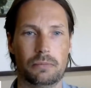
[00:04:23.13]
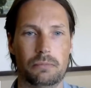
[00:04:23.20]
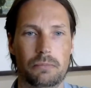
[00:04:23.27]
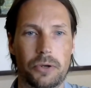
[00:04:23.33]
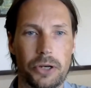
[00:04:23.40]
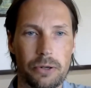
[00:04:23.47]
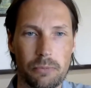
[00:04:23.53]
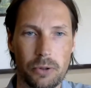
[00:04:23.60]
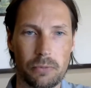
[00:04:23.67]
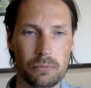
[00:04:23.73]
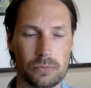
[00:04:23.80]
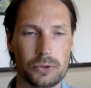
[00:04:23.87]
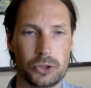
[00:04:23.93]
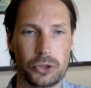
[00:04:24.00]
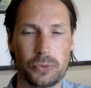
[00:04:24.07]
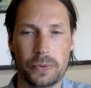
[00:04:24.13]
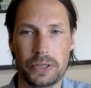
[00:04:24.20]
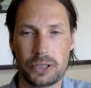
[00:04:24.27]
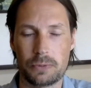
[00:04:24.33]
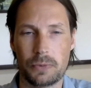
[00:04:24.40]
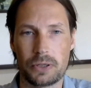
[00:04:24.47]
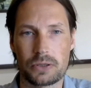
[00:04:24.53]
minimum three
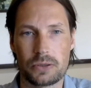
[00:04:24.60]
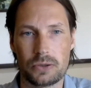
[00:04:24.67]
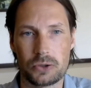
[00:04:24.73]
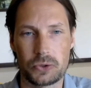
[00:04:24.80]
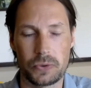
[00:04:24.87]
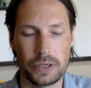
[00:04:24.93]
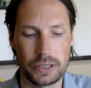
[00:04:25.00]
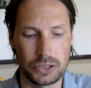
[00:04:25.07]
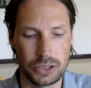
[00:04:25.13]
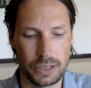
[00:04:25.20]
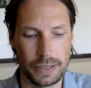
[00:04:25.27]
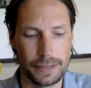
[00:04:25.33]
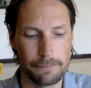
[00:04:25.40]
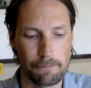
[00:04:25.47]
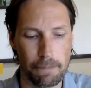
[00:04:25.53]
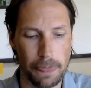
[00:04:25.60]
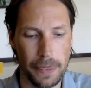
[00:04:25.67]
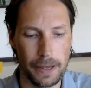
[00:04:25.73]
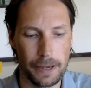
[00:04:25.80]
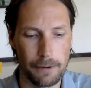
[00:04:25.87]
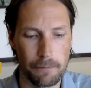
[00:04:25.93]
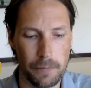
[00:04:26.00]
smart contracts, and
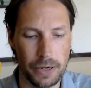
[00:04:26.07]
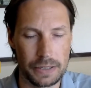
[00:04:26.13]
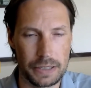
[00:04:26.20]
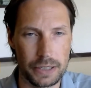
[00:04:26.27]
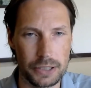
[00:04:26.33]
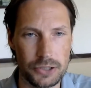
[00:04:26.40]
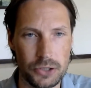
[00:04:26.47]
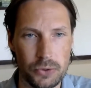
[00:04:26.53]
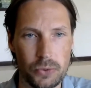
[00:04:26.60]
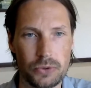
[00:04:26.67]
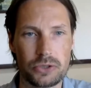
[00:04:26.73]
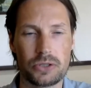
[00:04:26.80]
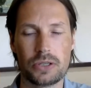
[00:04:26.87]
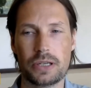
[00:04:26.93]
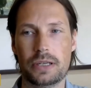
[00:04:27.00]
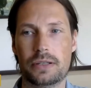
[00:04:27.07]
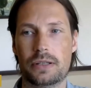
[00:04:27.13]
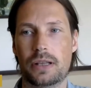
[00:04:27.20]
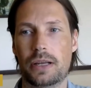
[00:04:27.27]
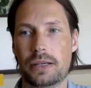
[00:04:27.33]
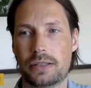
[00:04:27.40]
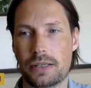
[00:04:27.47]
I guess you also
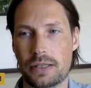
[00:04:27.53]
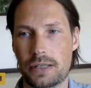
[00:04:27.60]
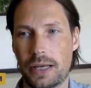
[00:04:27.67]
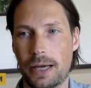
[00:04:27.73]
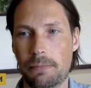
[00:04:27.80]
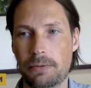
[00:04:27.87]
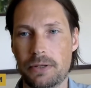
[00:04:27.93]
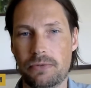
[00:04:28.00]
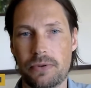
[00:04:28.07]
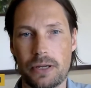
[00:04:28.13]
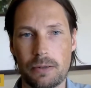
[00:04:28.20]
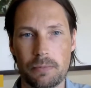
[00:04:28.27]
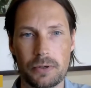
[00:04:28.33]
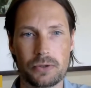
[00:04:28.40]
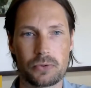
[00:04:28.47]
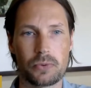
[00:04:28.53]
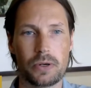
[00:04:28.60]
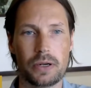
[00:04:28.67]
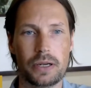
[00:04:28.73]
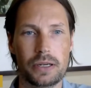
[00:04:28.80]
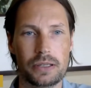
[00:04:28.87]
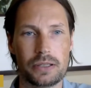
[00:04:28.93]
need like the dApp development,
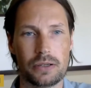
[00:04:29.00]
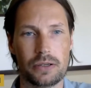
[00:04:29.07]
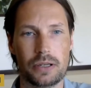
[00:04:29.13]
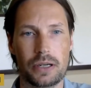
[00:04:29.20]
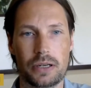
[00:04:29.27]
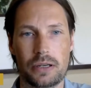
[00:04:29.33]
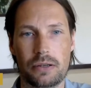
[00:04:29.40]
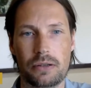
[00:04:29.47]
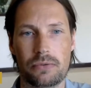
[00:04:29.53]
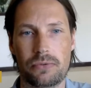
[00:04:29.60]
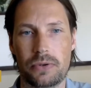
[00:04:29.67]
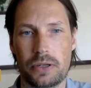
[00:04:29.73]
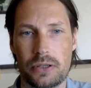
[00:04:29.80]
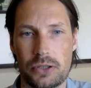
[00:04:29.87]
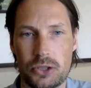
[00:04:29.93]
right? Are there any things